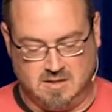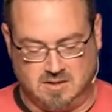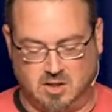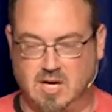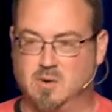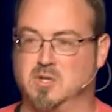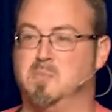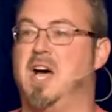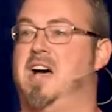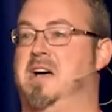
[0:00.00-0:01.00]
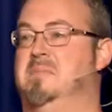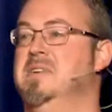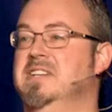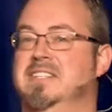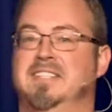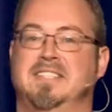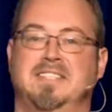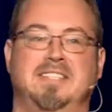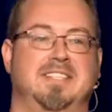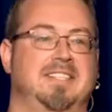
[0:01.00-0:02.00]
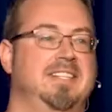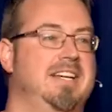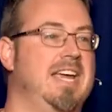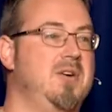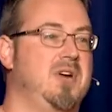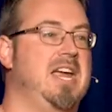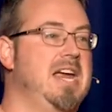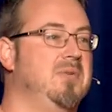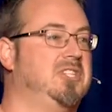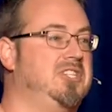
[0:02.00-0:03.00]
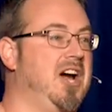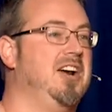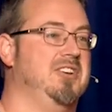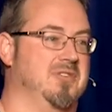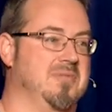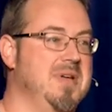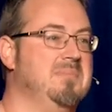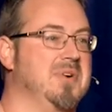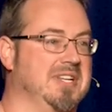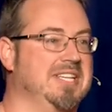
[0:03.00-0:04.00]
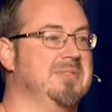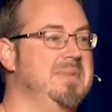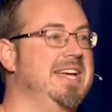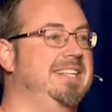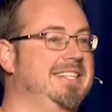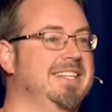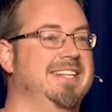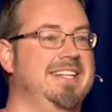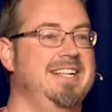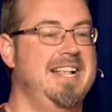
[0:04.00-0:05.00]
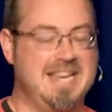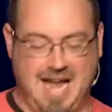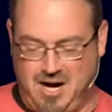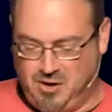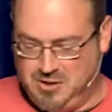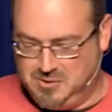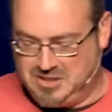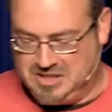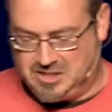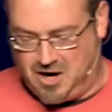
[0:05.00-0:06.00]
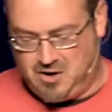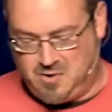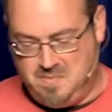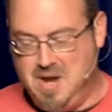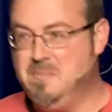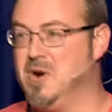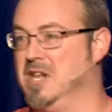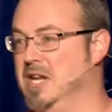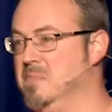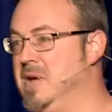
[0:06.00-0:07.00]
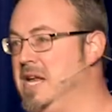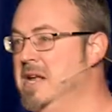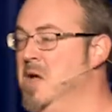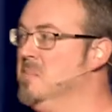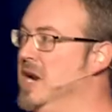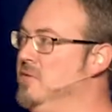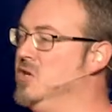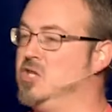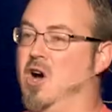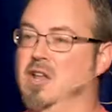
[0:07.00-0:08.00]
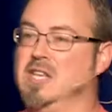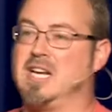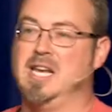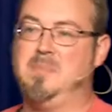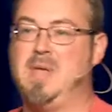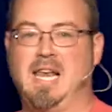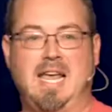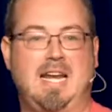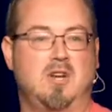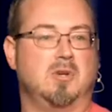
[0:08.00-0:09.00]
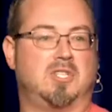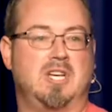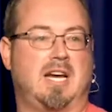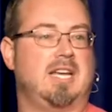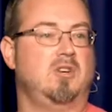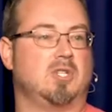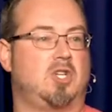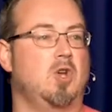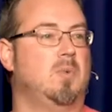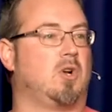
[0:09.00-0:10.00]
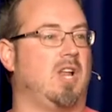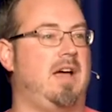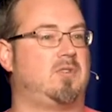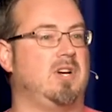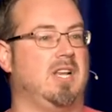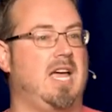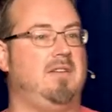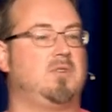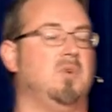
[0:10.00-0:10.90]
So here was Bob. He was starting to remember a little bit. Not only was he starting to remember a little bit, but if you saw on the clip that lady who snuck into his cubicle after he left,